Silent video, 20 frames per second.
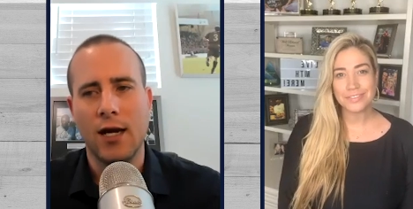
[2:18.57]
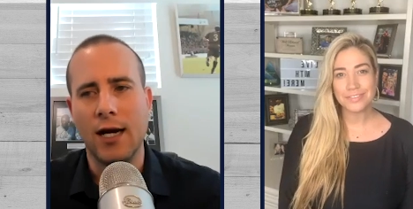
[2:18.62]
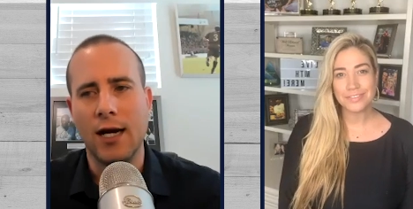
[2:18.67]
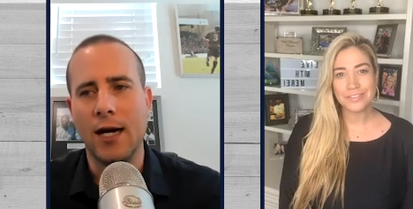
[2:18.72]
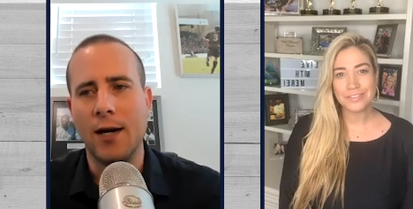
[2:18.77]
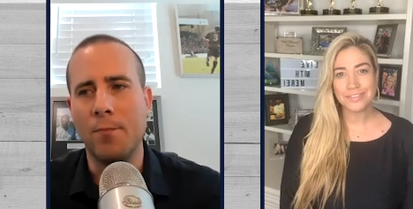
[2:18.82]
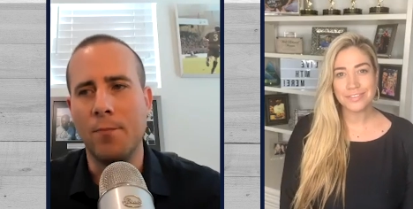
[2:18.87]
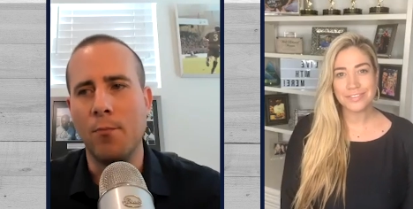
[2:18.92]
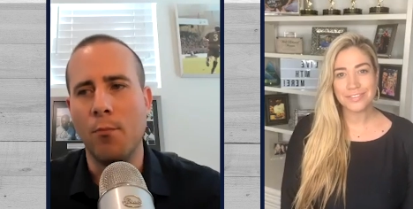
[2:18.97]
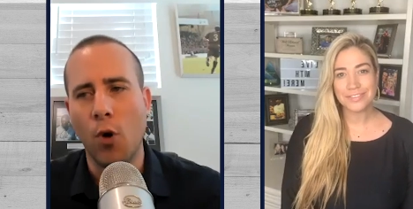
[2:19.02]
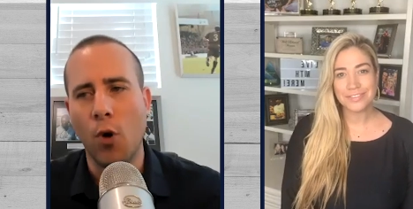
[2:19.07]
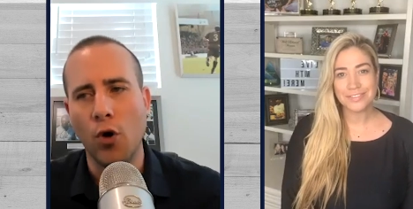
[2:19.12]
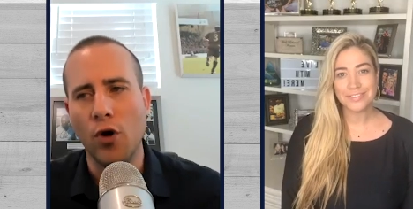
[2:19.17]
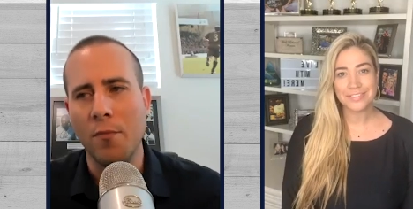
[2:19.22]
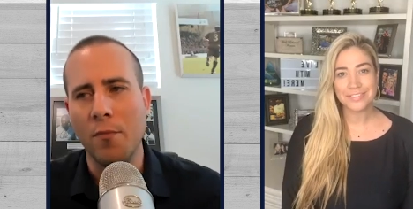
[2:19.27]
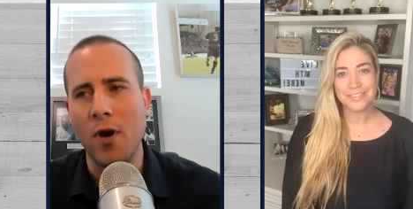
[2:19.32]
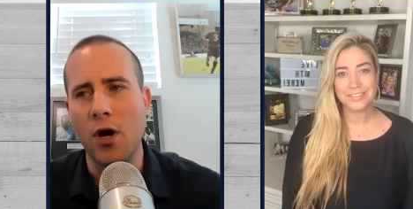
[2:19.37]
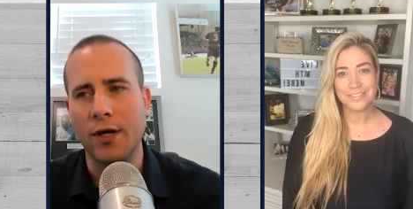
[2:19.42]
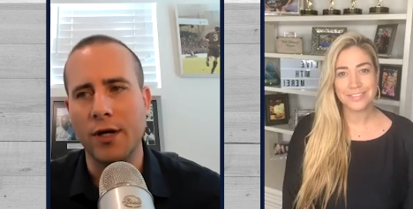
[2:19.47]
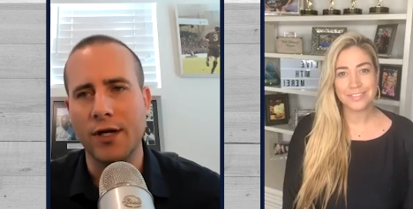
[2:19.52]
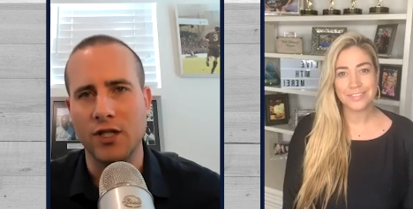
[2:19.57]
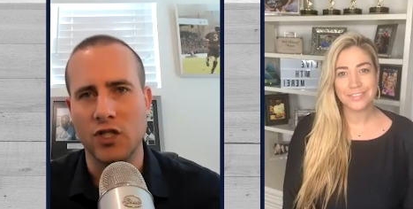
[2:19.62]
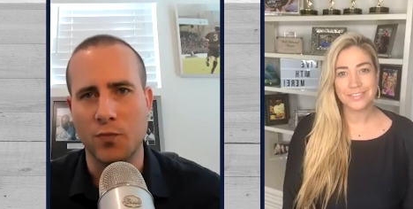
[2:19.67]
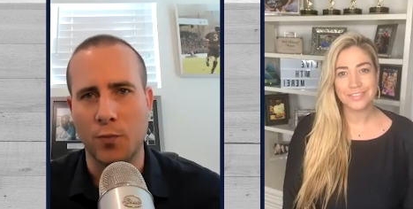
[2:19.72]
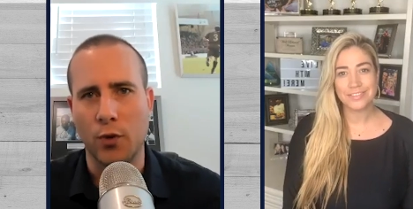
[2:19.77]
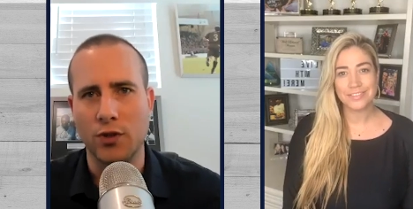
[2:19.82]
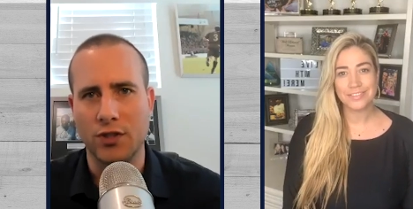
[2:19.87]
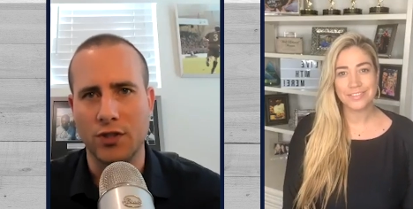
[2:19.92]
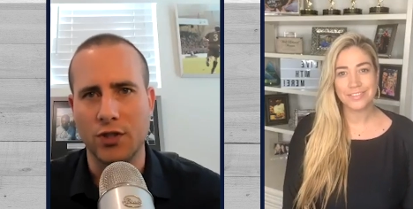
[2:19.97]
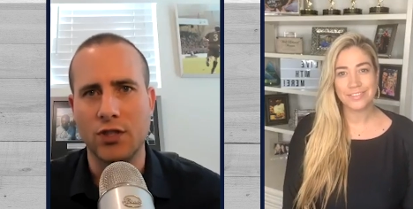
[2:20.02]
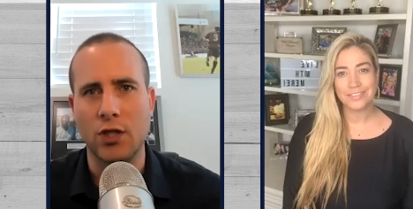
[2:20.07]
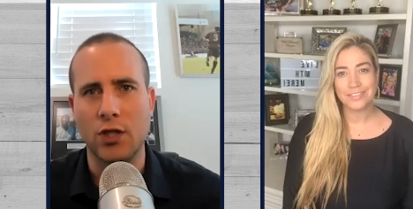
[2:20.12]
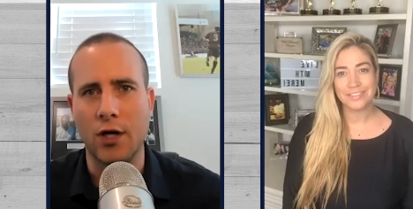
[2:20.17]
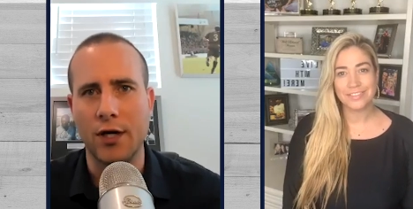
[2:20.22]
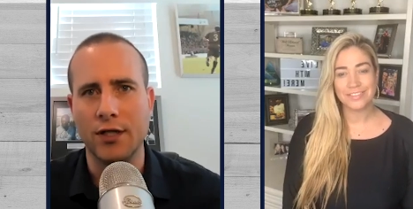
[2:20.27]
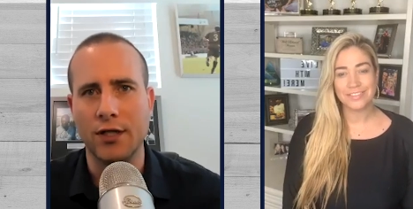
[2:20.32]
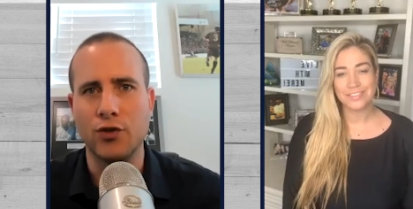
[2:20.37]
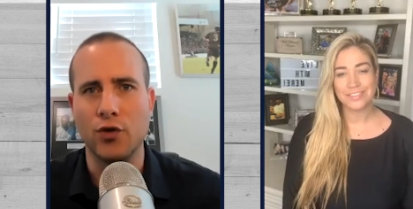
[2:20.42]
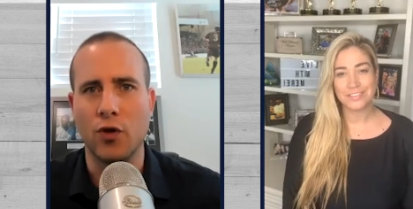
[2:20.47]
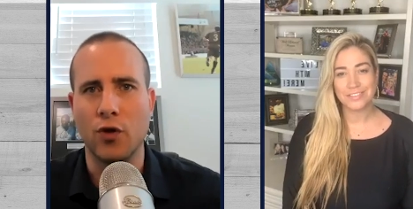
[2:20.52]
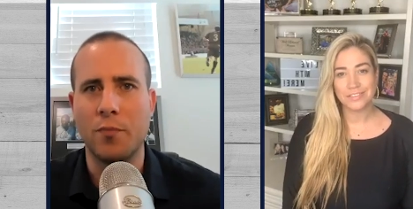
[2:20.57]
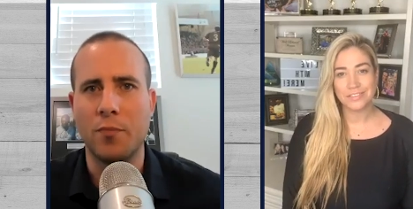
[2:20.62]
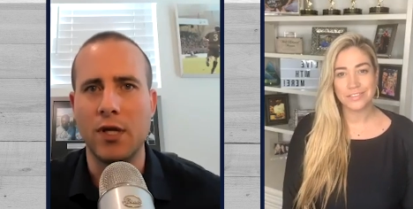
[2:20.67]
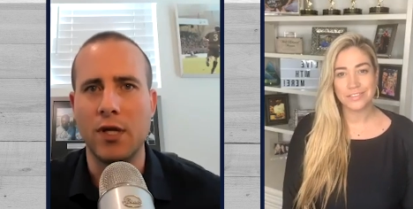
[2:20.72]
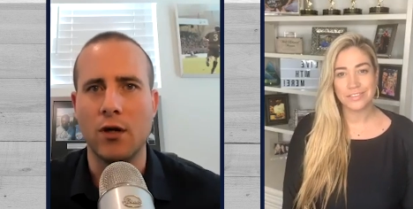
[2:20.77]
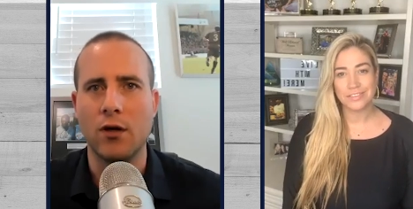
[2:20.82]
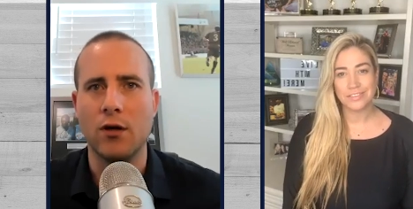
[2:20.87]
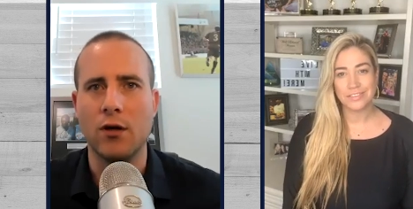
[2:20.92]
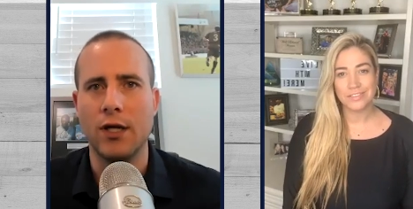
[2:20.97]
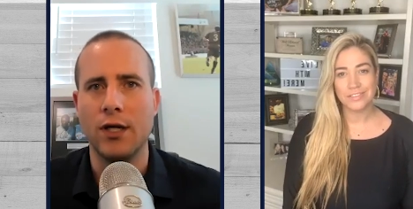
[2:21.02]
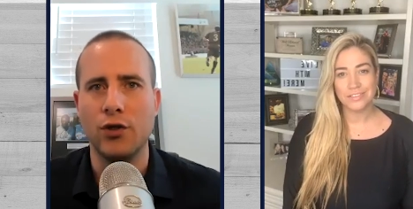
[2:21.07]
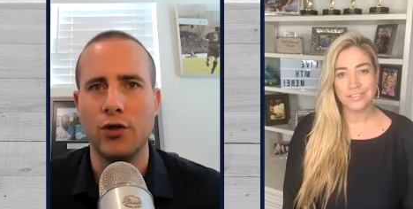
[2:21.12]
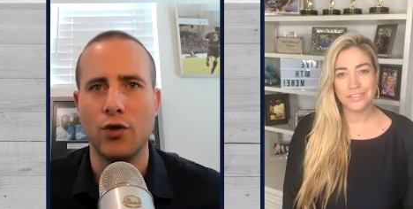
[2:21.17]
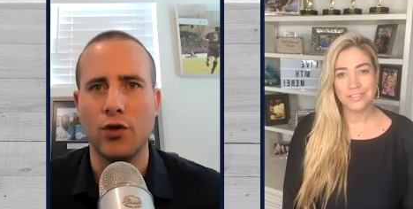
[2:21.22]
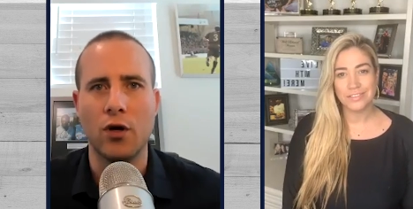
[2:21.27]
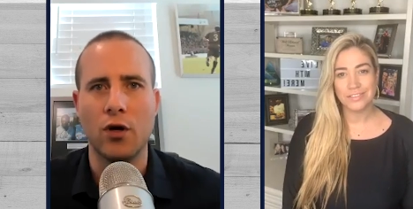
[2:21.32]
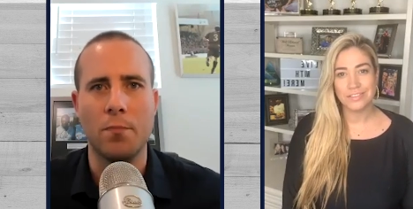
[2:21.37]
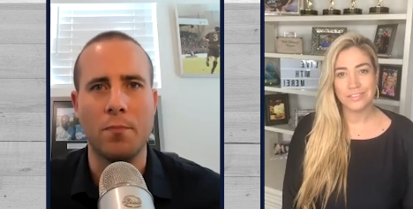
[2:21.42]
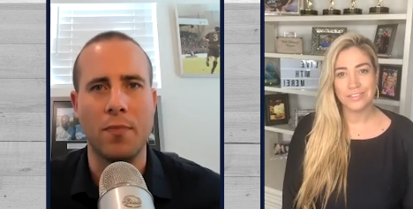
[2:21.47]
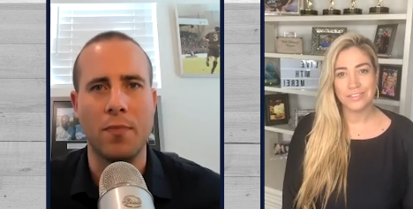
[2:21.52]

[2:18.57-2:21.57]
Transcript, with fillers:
Speaker 1: um, more American sports are starting to appear in Europe,